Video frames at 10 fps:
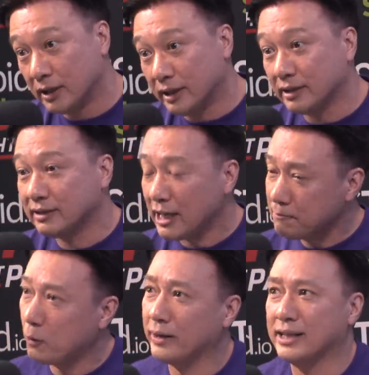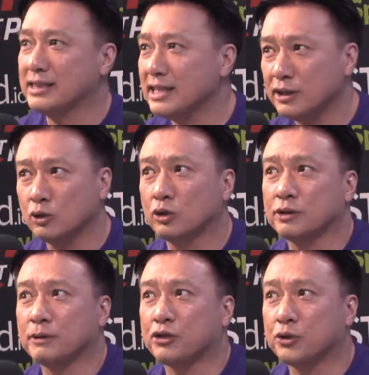And at that point, I think he'll
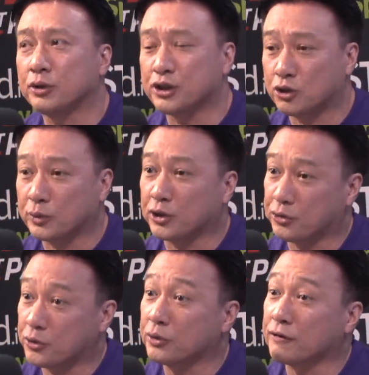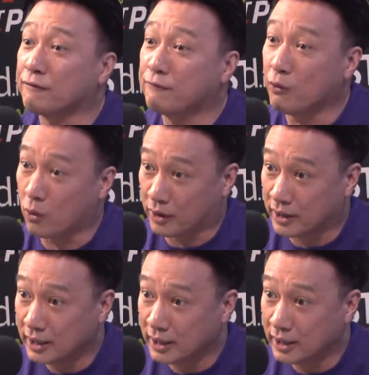only be 33 or 34.